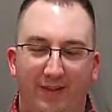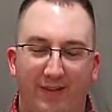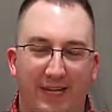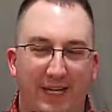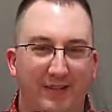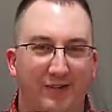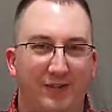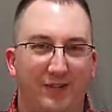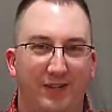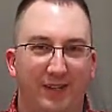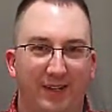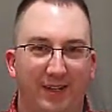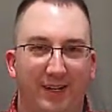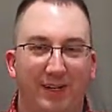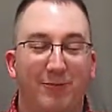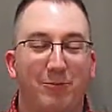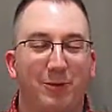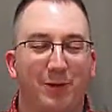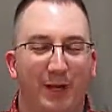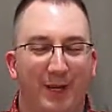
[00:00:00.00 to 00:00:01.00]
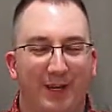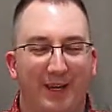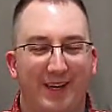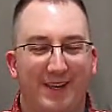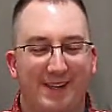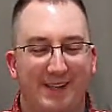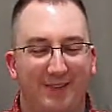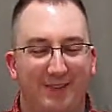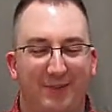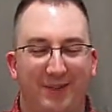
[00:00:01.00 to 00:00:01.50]
that's a good IPA.
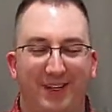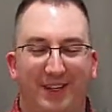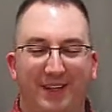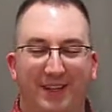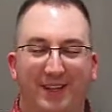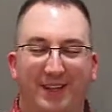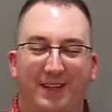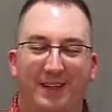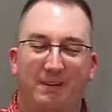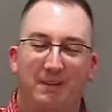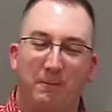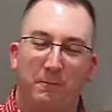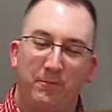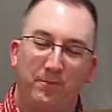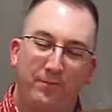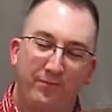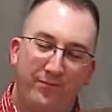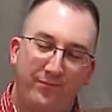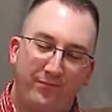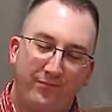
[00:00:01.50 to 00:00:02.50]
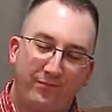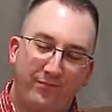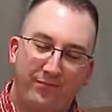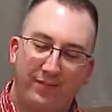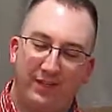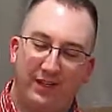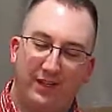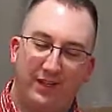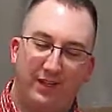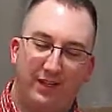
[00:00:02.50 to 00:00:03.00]
That's what I like.
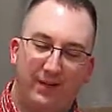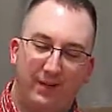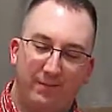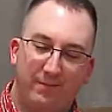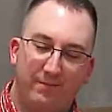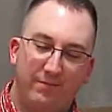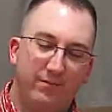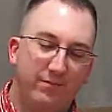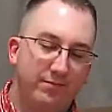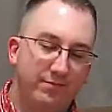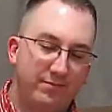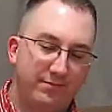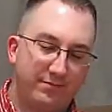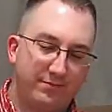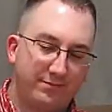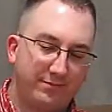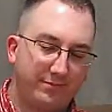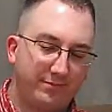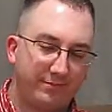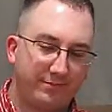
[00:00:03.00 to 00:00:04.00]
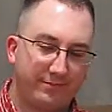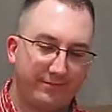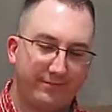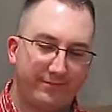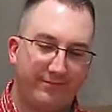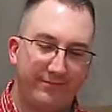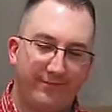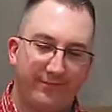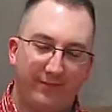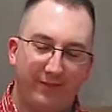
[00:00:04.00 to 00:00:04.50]
Um,
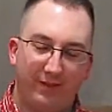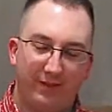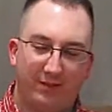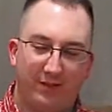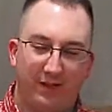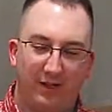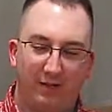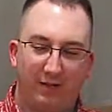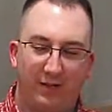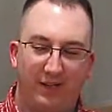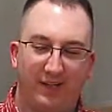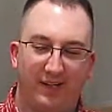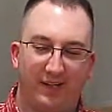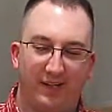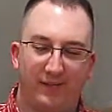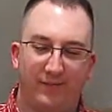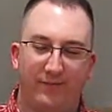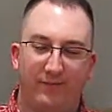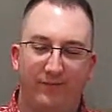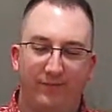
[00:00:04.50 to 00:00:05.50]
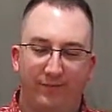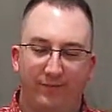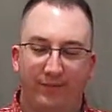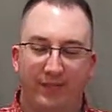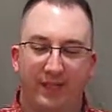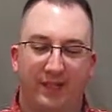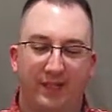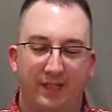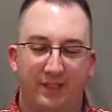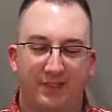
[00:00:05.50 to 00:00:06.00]
right away,
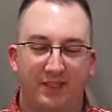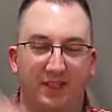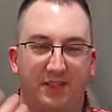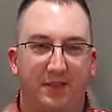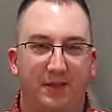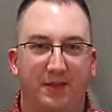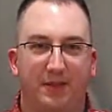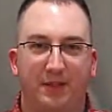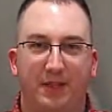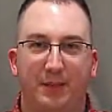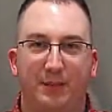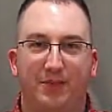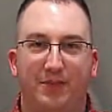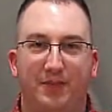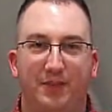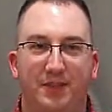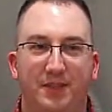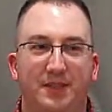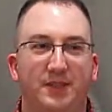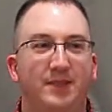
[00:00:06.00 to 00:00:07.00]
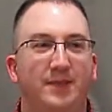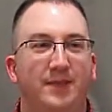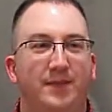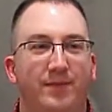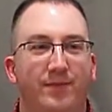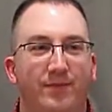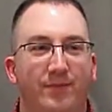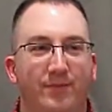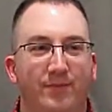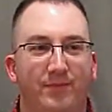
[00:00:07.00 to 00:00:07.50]
the citrus up front
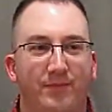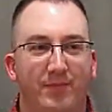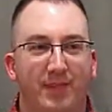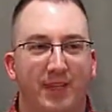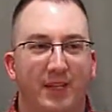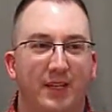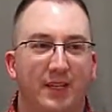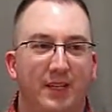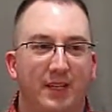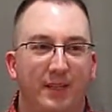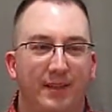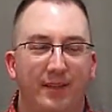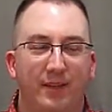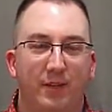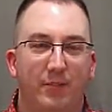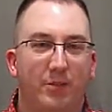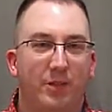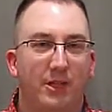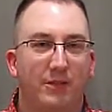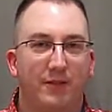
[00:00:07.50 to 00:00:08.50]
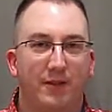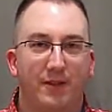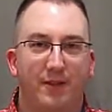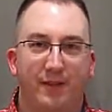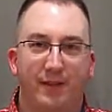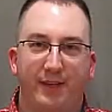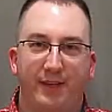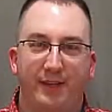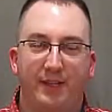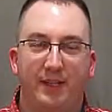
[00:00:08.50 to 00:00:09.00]
and a little bit of a
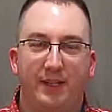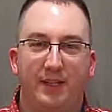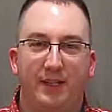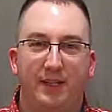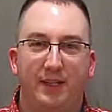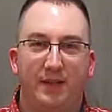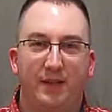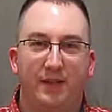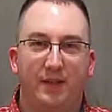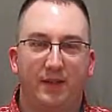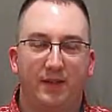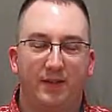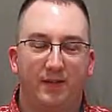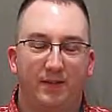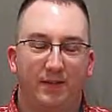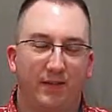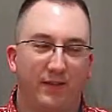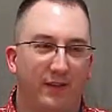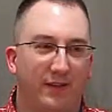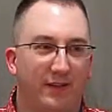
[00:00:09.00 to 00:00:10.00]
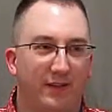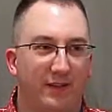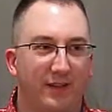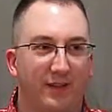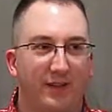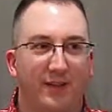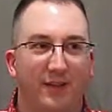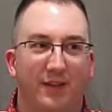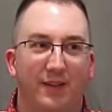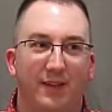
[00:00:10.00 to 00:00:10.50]
thicky,
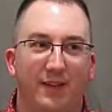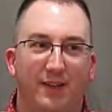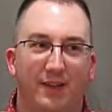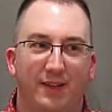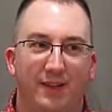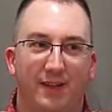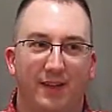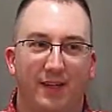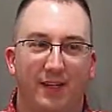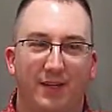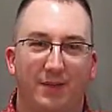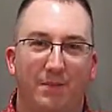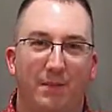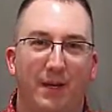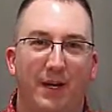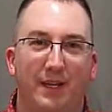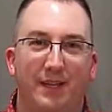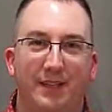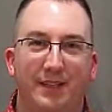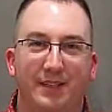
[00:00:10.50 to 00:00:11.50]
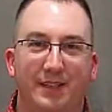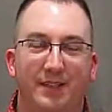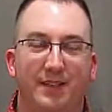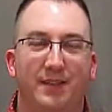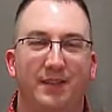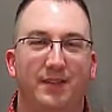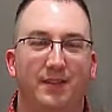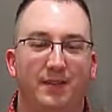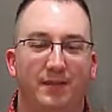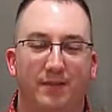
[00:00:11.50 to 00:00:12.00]
thicky, thick
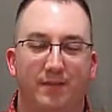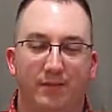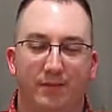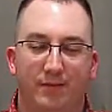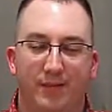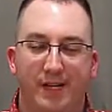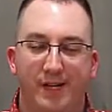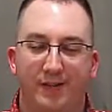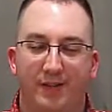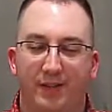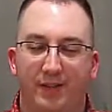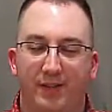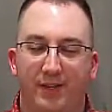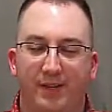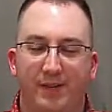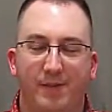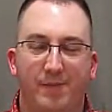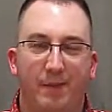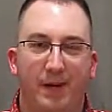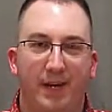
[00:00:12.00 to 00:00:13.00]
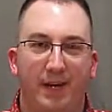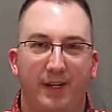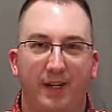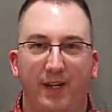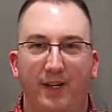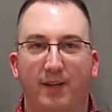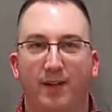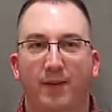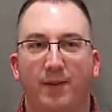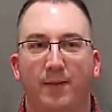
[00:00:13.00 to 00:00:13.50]
piney resin on the back
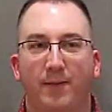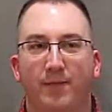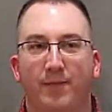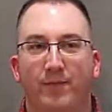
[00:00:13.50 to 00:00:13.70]
end,